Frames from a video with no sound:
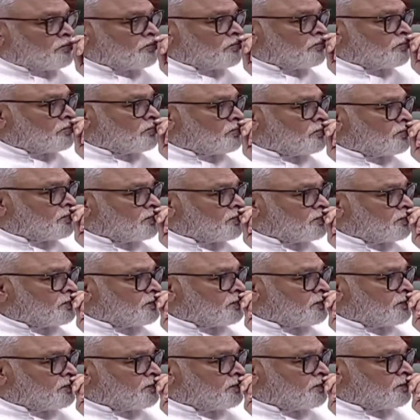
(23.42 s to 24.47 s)

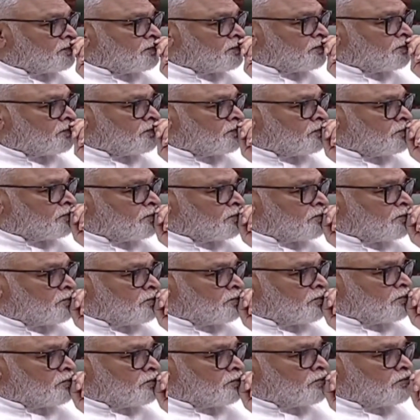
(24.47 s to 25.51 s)

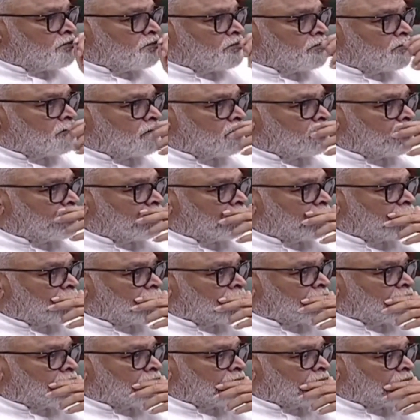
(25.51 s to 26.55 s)

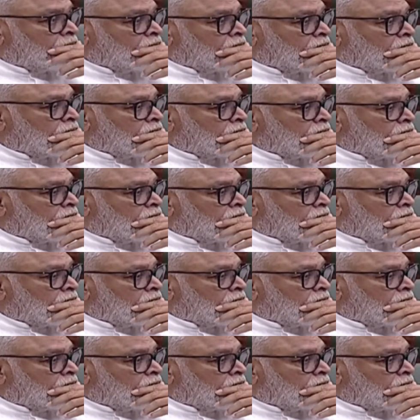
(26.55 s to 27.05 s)
No one is speaking in this clip.